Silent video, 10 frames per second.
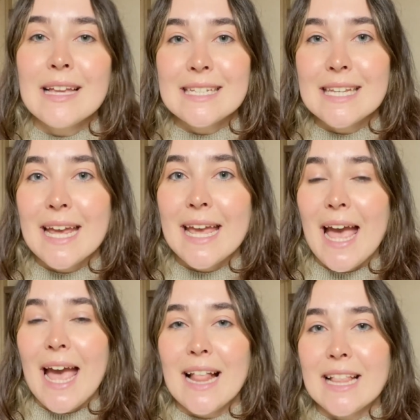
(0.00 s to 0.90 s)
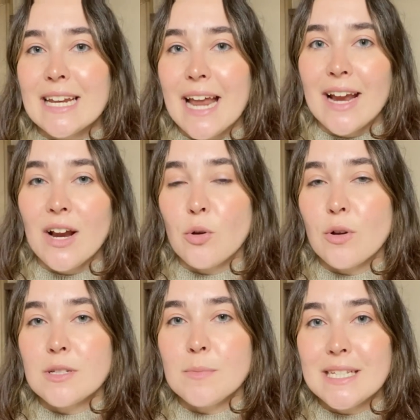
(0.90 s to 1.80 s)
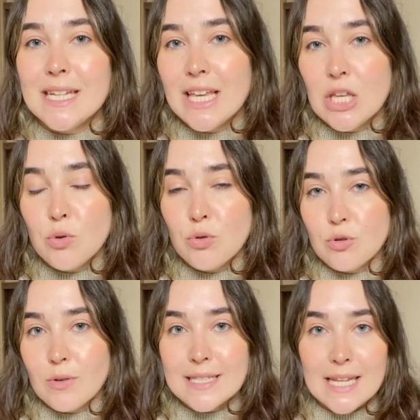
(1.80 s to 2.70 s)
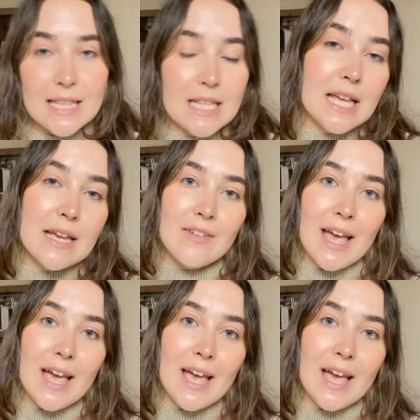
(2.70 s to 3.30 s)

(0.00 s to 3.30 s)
Today, Ali and I are going to be taking you through a day in the life